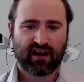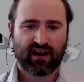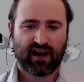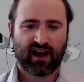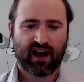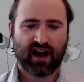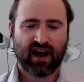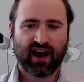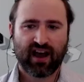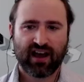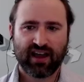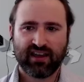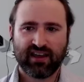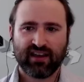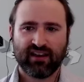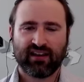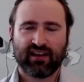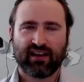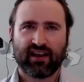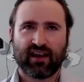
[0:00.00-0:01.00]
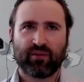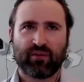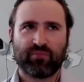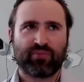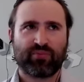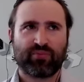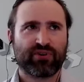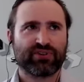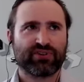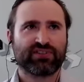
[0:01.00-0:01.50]
I had
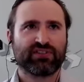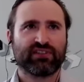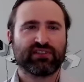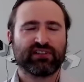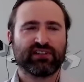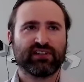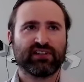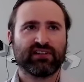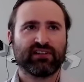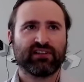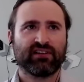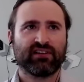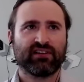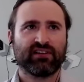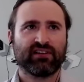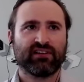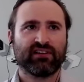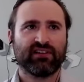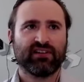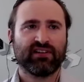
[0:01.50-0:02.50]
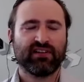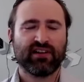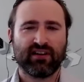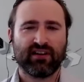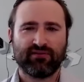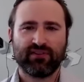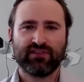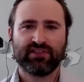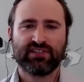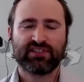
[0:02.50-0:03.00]
personally
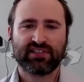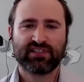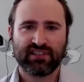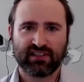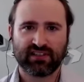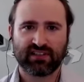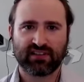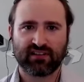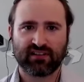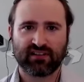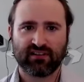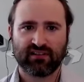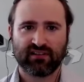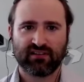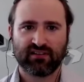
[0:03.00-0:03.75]
never seen